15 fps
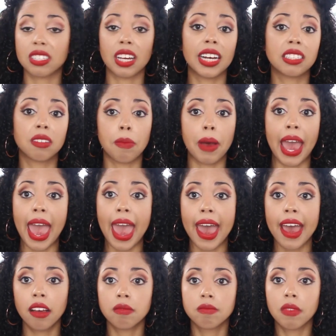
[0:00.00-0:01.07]
sides of my
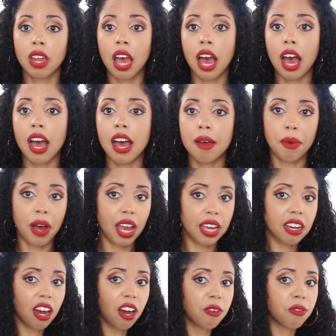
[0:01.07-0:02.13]
hair.
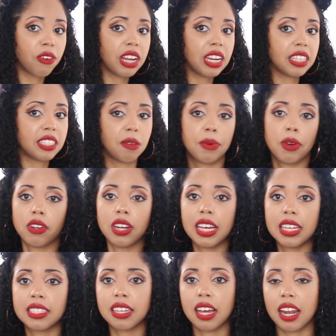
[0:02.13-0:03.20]
I can't really, to be
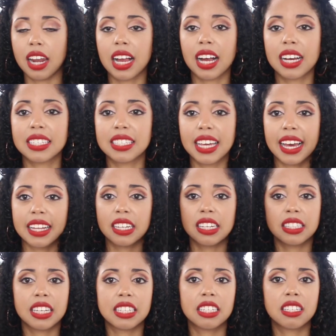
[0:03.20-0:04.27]
honest. Like I
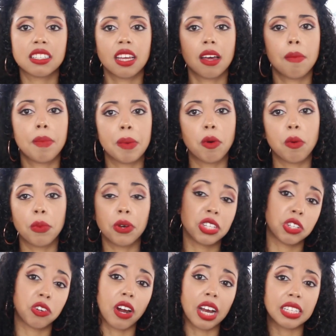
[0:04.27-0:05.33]
said, this is a bit more
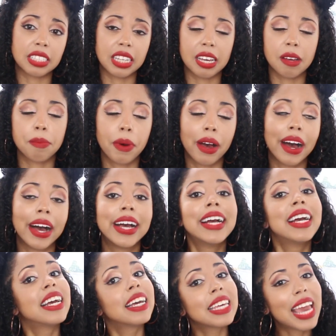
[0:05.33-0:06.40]
moisturizing, but
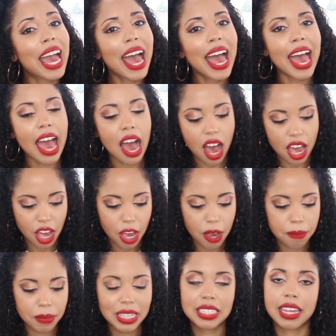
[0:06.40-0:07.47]
yeah, I
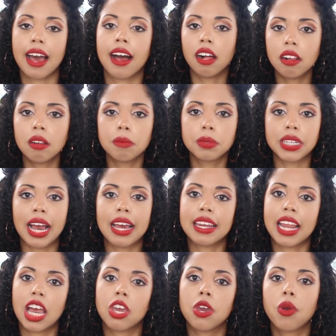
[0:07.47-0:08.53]
hope this helped,
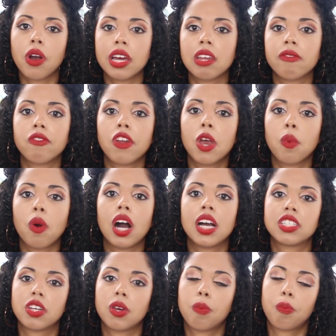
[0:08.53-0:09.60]
and now you kind of know
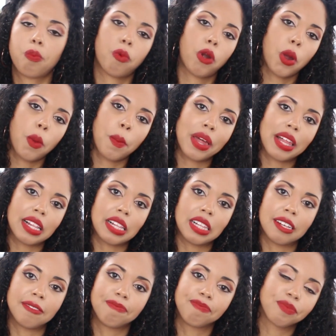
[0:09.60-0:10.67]
what
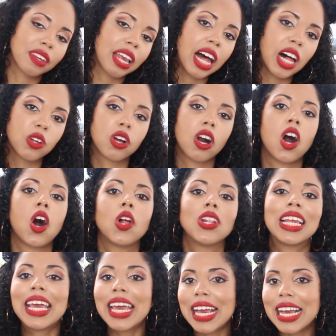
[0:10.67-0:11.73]
isopropyl
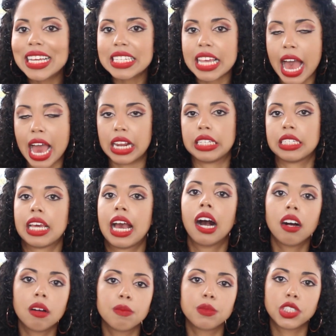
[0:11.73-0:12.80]
alcohol is, and it's
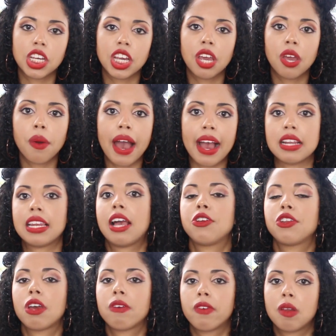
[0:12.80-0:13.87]
helped you, and now
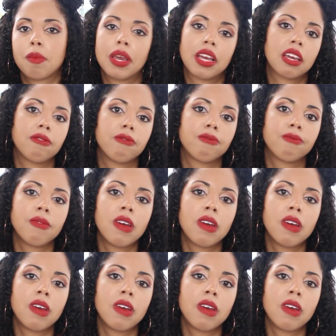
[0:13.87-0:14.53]
you don't feel a bit